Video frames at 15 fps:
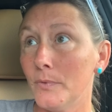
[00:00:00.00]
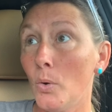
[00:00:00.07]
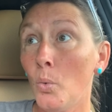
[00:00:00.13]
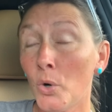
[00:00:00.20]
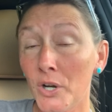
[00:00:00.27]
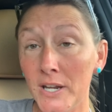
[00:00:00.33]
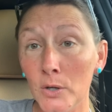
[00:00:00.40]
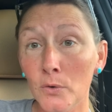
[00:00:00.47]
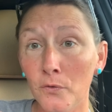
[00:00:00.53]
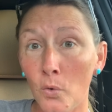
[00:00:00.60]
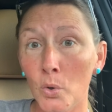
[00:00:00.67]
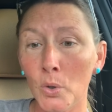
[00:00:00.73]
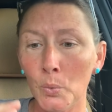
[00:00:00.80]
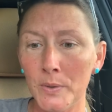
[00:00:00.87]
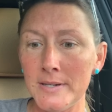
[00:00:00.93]
We're here
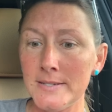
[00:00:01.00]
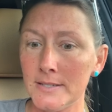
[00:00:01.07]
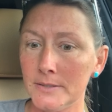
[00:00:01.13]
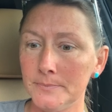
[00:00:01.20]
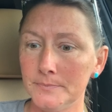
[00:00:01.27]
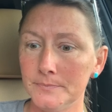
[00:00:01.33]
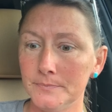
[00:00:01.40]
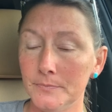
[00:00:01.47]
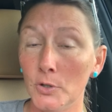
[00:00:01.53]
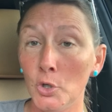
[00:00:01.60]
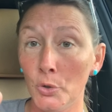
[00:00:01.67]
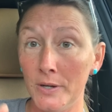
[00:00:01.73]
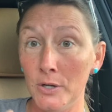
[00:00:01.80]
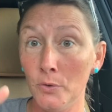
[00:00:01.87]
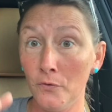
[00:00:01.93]
for a reason.
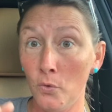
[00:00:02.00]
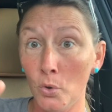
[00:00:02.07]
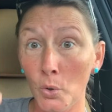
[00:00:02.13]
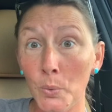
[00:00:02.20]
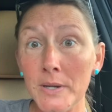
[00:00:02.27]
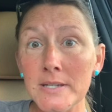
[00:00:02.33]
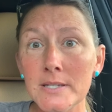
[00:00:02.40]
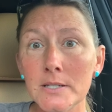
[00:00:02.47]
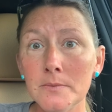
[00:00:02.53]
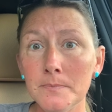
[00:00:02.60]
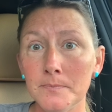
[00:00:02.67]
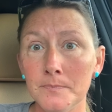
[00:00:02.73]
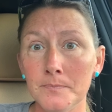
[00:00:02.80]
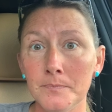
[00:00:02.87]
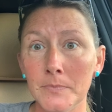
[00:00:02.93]
You're here for a reason.
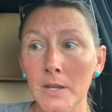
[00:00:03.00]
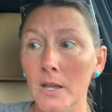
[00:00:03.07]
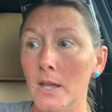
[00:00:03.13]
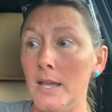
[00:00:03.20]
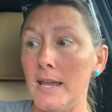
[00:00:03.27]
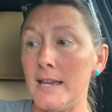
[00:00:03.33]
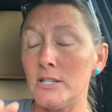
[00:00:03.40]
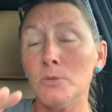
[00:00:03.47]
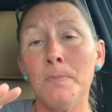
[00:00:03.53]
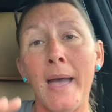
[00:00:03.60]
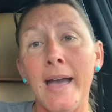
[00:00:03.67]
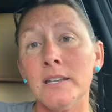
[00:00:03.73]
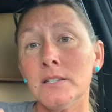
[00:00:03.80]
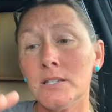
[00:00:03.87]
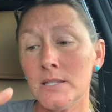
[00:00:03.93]
As
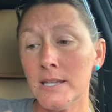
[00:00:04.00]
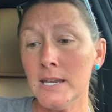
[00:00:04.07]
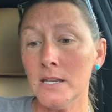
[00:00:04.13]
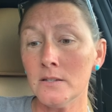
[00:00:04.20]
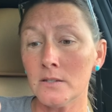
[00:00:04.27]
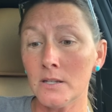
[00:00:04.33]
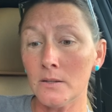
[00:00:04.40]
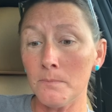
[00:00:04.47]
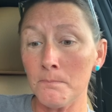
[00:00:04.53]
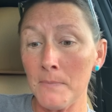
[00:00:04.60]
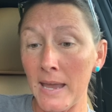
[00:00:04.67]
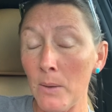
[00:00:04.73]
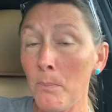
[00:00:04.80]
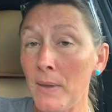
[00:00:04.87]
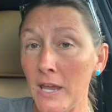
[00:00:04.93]
bad as things
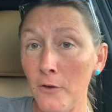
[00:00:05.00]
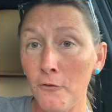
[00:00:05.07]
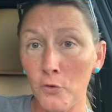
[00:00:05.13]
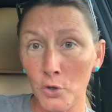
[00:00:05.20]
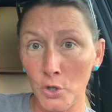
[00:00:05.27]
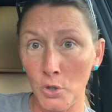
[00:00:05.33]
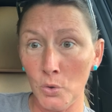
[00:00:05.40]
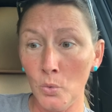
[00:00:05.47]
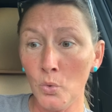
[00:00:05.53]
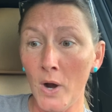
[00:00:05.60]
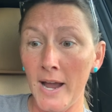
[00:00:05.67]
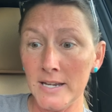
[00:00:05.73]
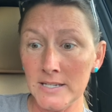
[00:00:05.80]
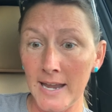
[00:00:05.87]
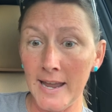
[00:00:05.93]
may be for you
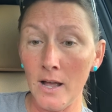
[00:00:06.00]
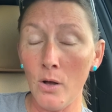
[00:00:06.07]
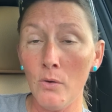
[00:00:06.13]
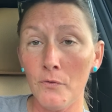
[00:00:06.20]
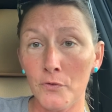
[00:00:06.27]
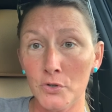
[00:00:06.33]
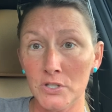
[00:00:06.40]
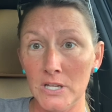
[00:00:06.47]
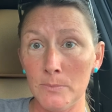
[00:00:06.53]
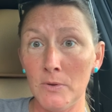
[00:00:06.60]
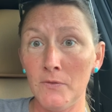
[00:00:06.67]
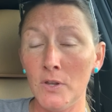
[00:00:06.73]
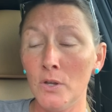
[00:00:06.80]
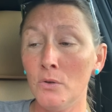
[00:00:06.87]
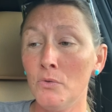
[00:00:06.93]
right now, for some
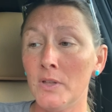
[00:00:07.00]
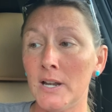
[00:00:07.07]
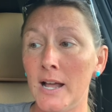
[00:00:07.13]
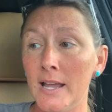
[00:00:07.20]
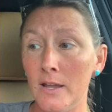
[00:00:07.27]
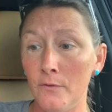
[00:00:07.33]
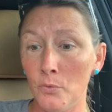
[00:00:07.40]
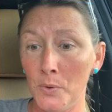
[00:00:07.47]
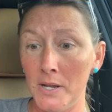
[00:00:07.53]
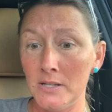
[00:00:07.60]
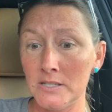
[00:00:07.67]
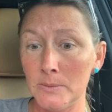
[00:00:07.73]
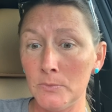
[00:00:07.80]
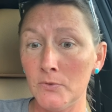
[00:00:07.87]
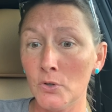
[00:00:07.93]
of you that I have read
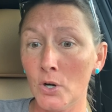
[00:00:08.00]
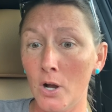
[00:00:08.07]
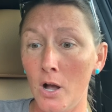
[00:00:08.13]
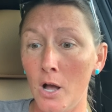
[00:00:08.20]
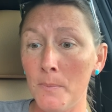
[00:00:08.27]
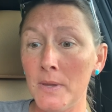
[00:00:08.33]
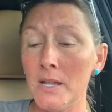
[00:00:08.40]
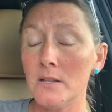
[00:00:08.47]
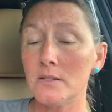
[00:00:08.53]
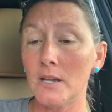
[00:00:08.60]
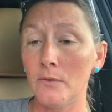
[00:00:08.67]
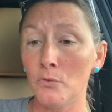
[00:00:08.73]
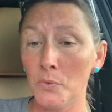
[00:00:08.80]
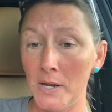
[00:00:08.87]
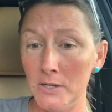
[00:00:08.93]
some of your comments,
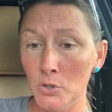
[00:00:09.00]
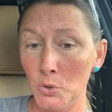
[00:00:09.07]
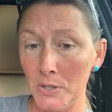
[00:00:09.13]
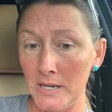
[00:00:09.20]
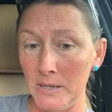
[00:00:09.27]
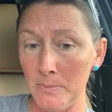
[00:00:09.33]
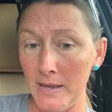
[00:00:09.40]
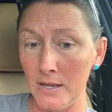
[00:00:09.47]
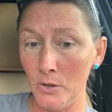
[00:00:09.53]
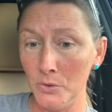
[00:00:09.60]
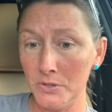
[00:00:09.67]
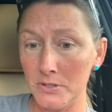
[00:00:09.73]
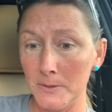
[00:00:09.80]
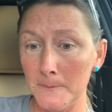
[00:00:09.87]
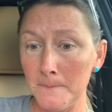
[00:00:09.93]
I've read your
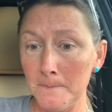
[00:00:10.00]
emails,